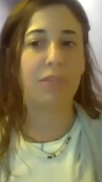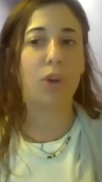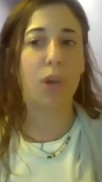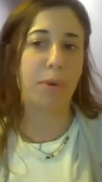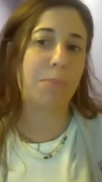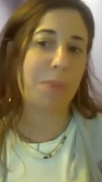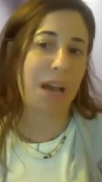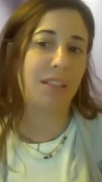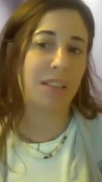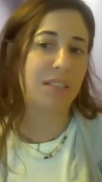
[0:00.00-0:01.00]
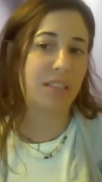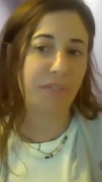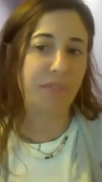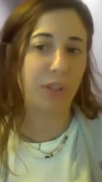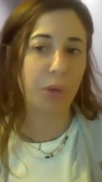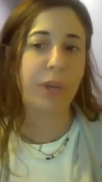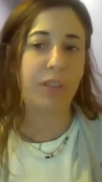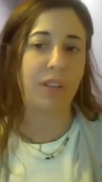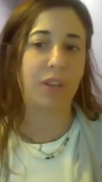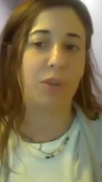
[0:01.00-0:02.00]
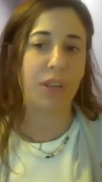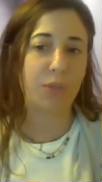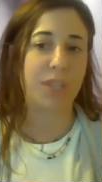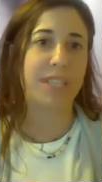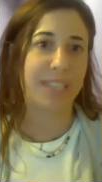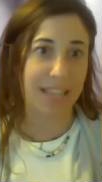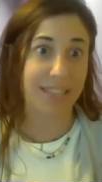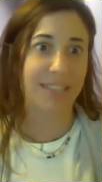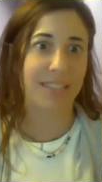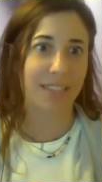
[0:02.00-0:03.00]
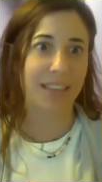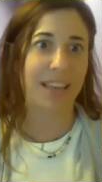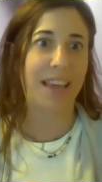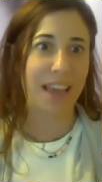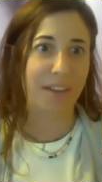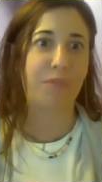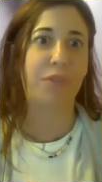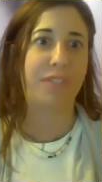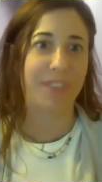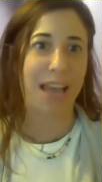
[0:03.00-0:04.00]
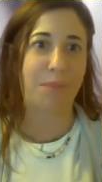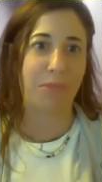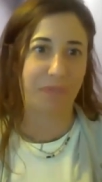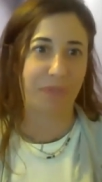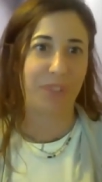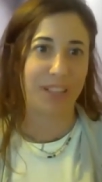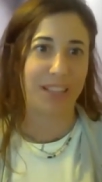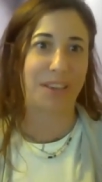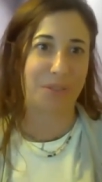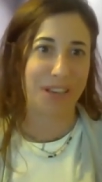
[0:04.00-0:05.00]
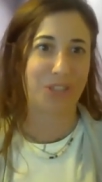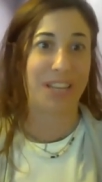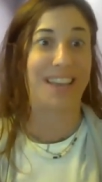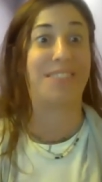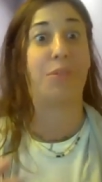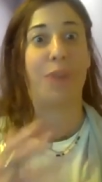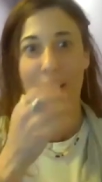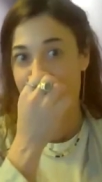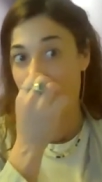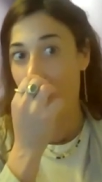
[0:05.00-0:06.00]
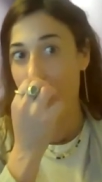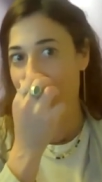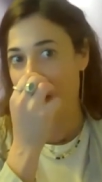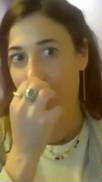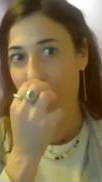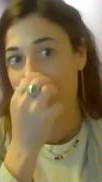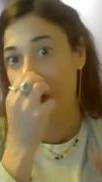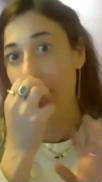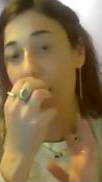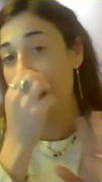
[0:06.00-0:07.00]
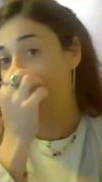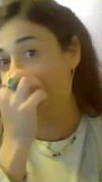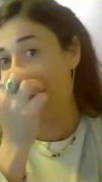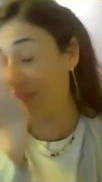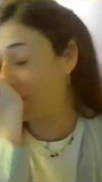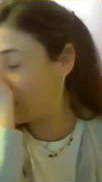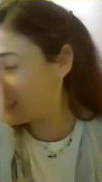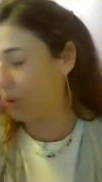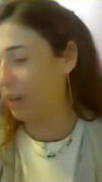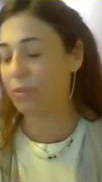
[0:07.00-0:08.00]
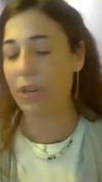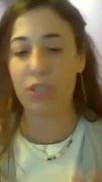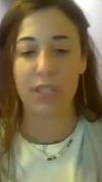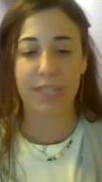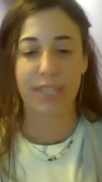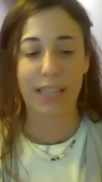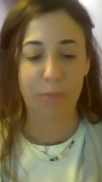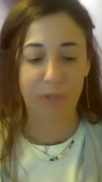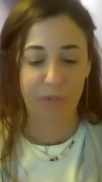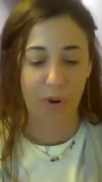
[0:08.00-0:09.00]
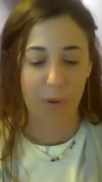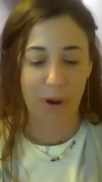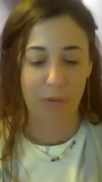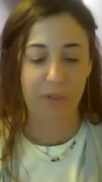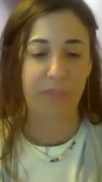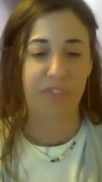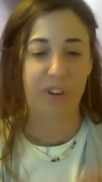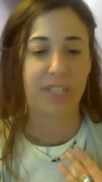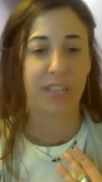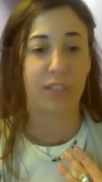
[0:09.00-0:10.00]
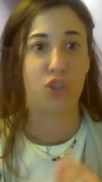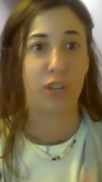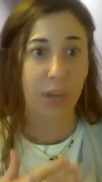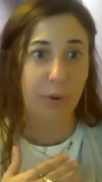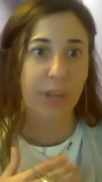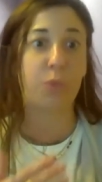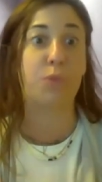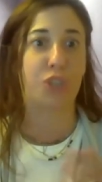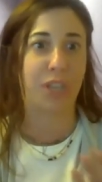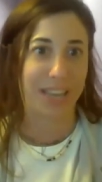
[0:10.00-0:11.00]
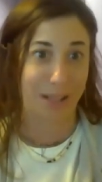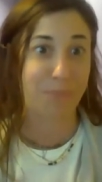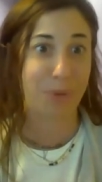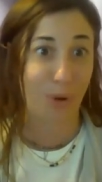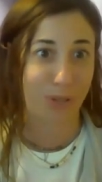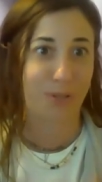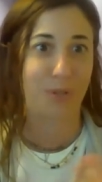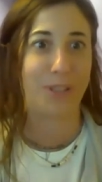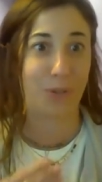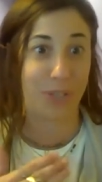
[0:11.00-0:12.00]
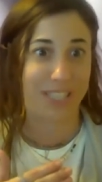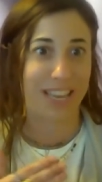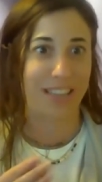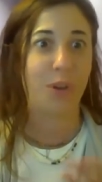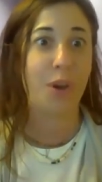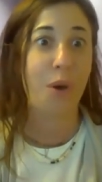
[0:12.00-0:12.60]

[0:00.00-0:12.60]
And to keep in mind, it's fluid and you need to assess every time if like you actually had the right formula or not. I loved also what Rachel said before about the reverse engineering, which can help you also understand